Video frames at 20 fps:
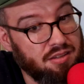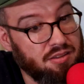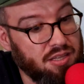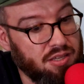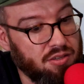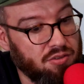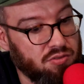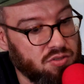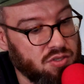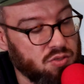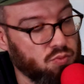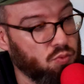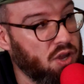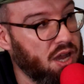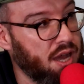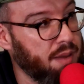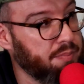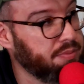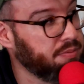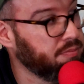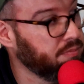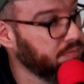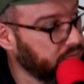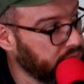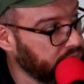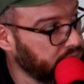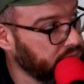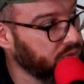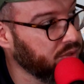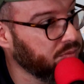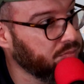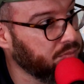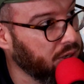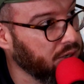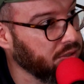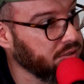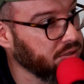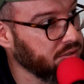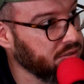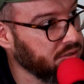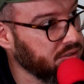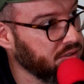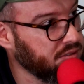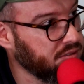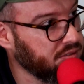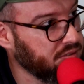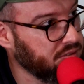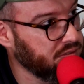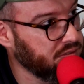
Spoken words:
then they swap with partners.